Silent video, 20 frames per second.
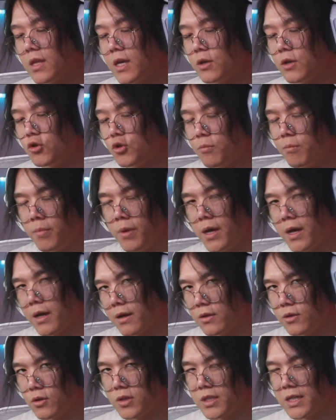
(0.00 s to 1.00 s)
that you should pick
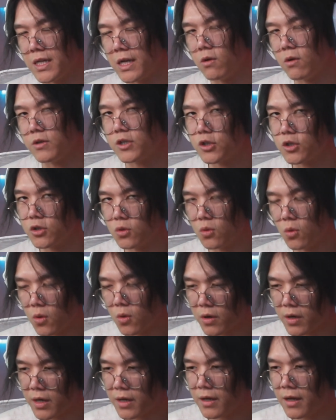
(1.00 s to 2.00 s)
to tell a
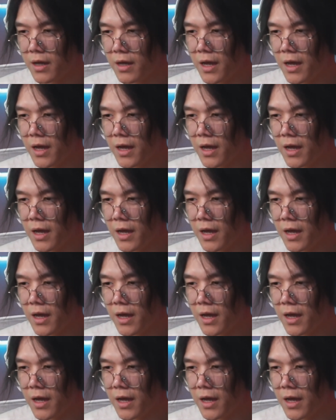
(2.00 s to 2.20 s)
story,